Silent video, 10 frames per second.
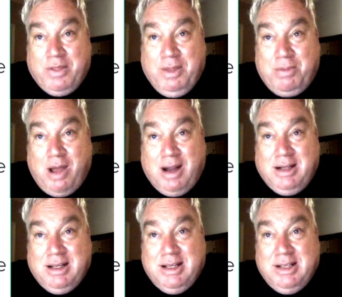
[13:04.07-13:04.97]
the
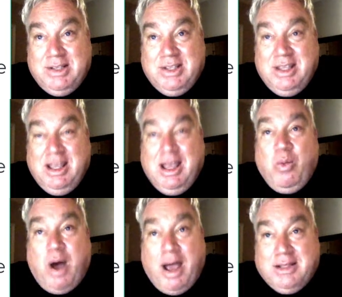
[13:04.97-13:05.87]
product is and
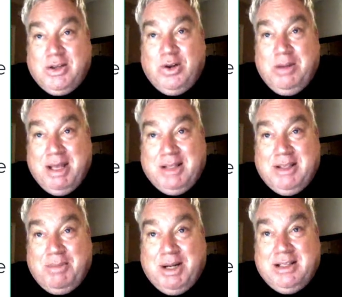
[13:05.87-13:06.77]
why it's going to make
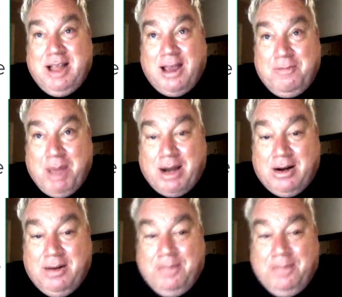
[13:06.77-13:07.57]
somebody's life better.